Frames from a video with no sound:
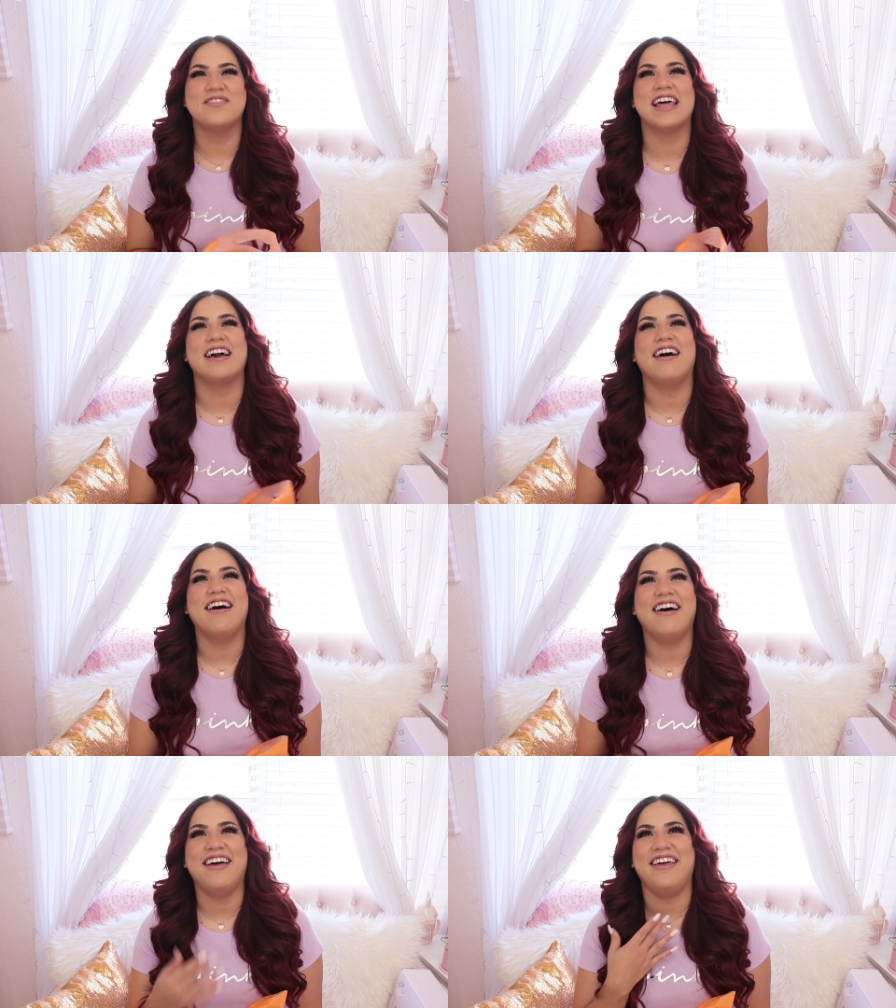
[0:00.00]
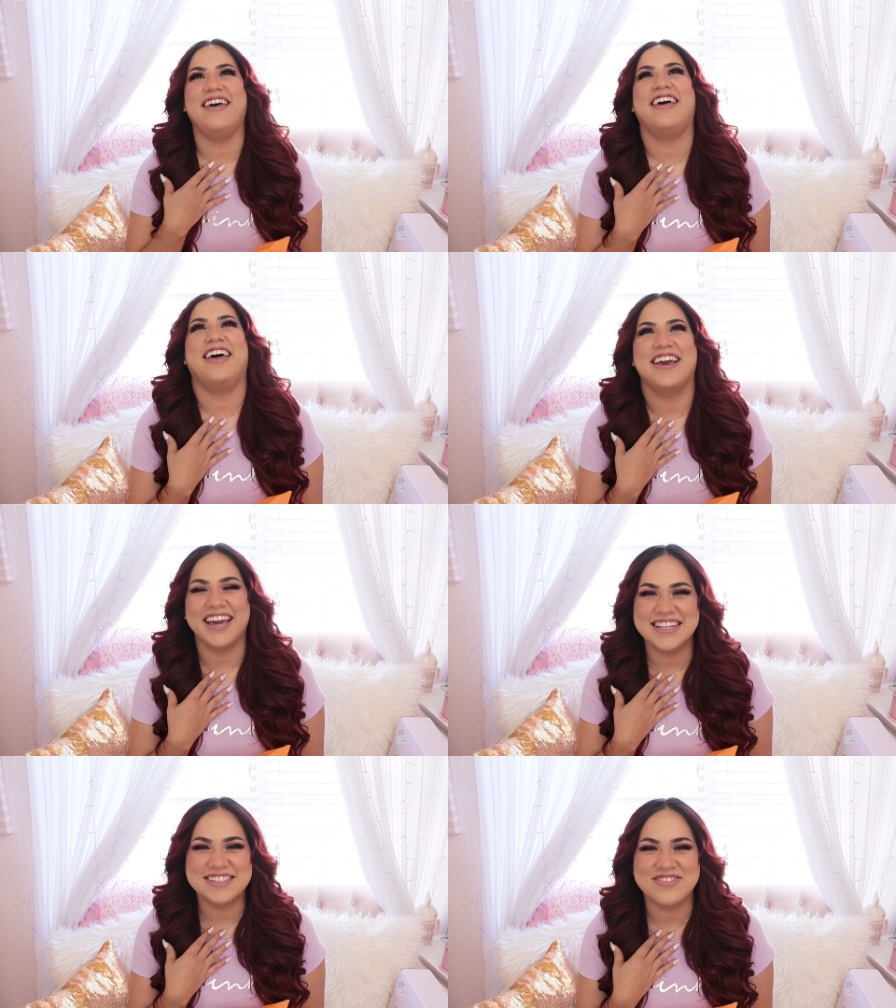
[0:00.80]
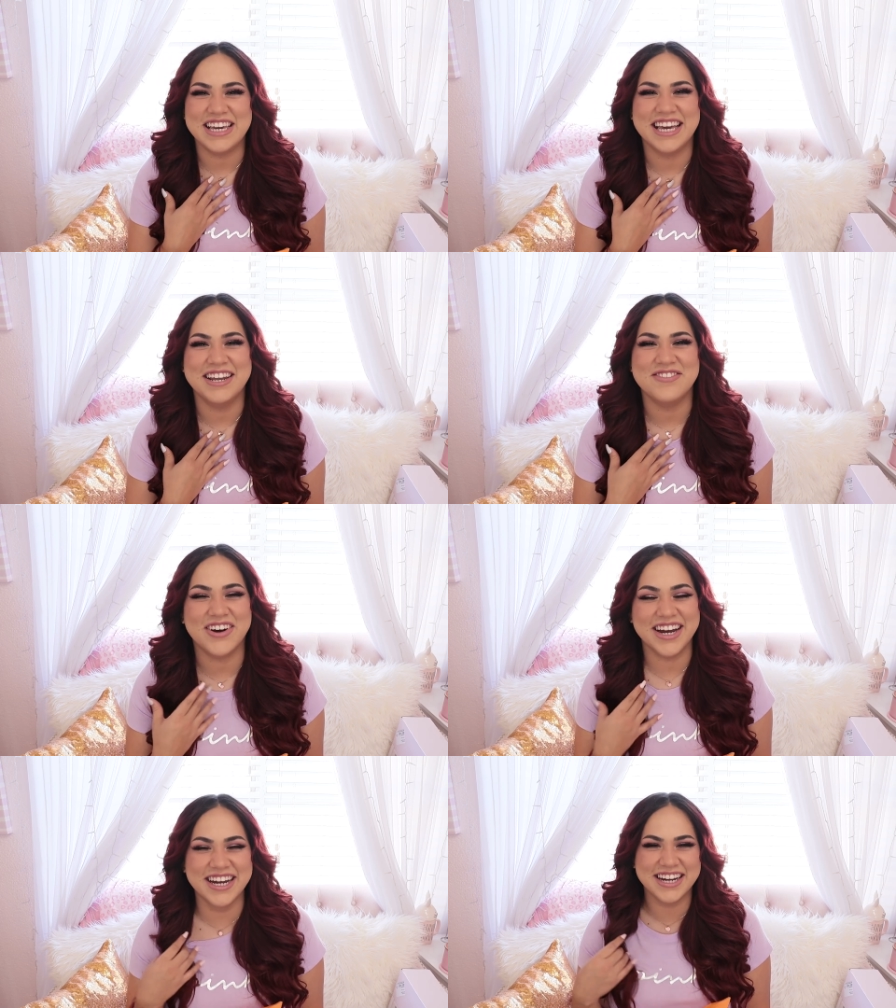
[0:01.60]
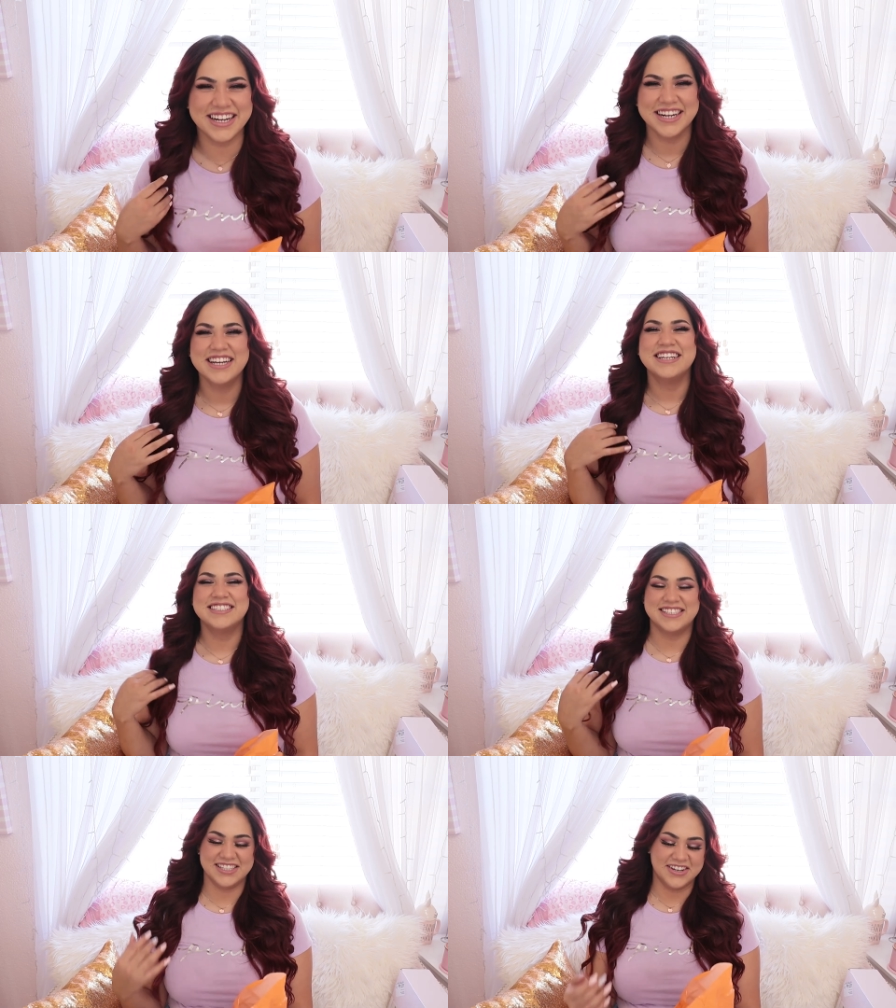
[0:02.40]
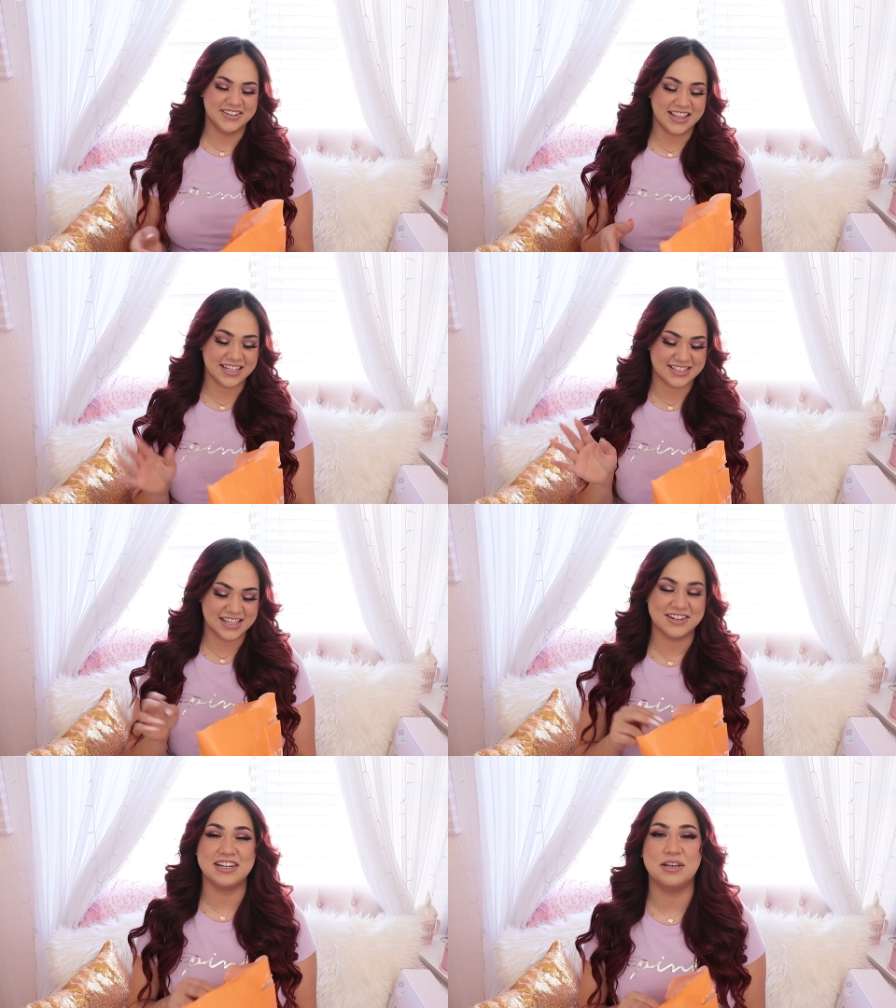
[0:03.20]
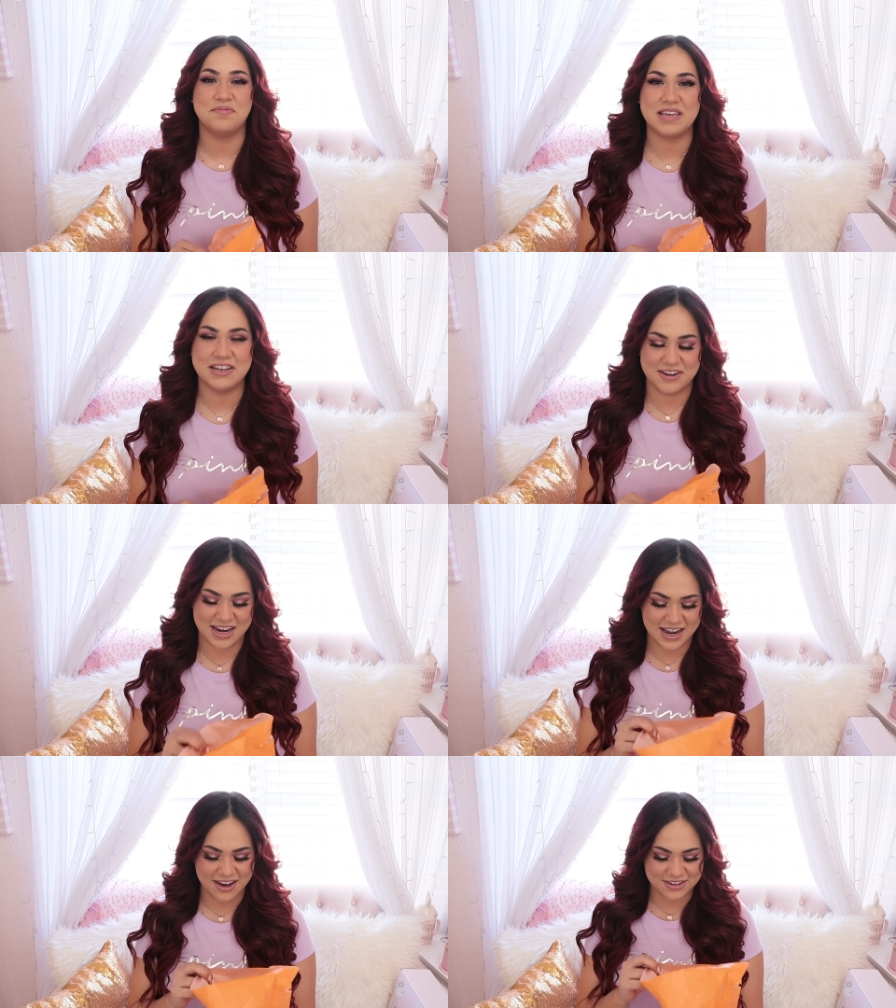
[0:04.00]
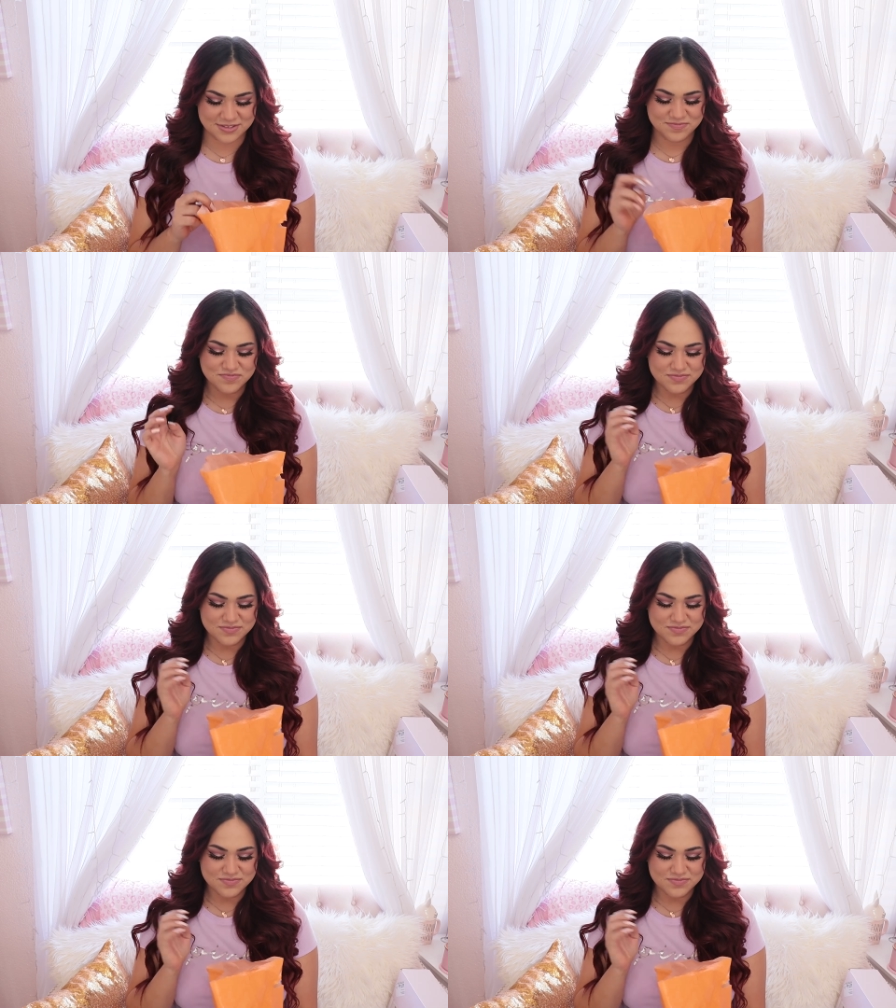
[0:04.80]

I'm like, ah, I can't speak anymore. so that's literally me right now.